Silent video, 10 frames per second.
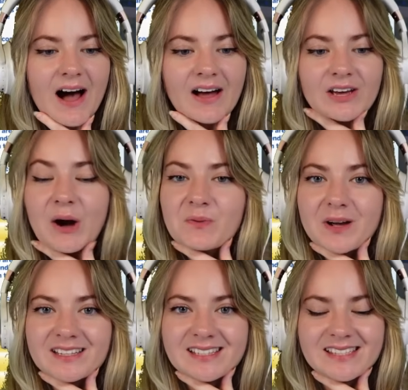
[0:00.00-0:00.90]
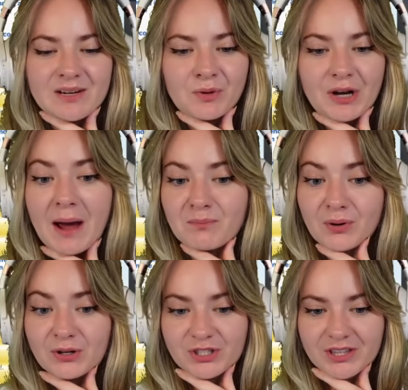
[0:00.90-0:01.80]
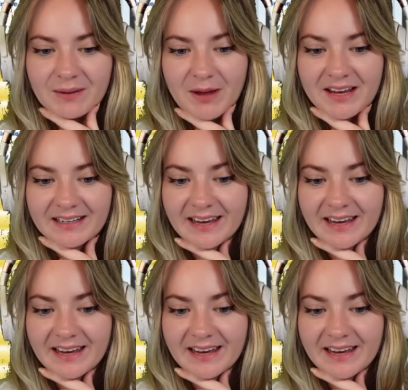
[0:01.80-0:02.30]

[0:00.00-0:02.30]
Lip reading: I can't wait to see what ambrosia they make